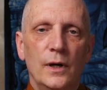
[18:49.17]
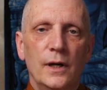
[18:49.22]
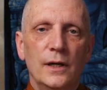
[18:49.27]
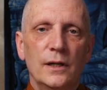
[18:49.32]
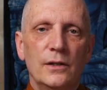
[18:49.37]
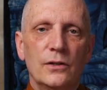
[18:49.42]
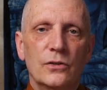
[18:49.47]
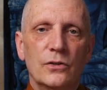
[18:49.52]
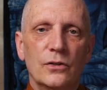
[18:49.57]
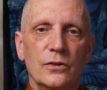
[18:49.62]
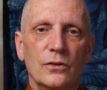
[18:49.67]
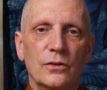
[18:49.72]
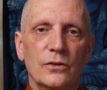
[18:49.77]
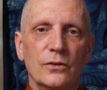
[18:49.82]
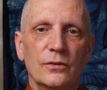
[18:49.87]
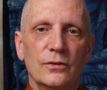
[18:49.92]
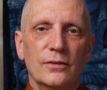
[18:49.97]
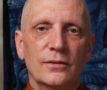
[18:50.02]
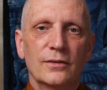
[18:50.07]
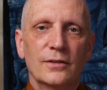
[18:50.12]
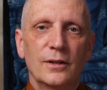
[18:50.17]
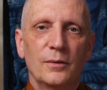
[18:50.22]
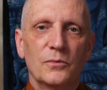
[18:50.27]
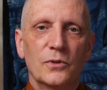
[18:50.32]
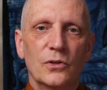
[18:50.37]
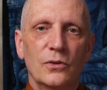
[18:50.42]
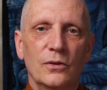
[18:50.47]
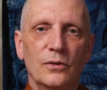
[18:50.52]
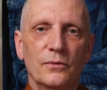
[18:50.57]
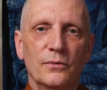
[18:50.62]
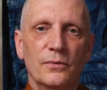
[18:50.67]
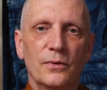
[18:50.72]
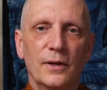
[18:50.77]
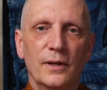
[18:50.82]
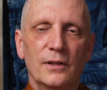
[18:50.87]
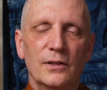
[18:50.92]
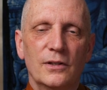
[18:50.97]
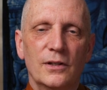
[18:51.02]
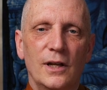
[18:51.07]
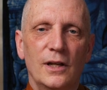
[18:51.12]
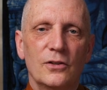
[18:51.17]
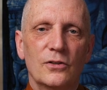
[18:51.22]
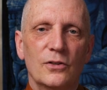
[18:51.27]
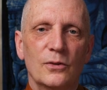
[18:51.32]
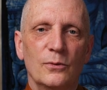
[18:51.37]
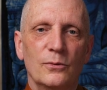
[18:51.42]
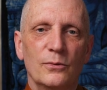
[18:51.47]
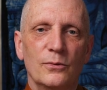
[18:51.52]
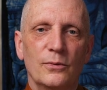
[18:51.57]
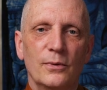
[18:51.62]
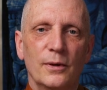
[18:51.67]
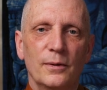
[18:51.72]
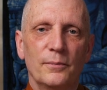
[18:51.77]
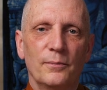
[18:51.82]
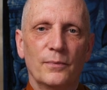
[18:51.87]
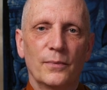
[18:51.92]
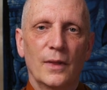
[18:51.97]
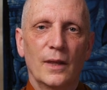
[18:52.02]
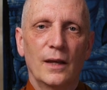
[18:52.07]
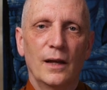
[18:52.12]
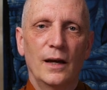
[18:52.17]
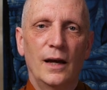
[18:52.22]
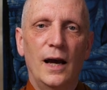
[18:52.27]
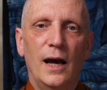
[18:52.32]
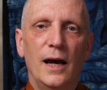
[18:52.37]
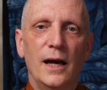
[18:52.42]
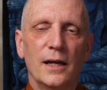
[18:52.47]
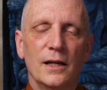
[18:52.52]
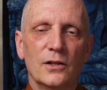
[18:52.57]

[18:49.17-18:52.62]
is there some sort of sense of I?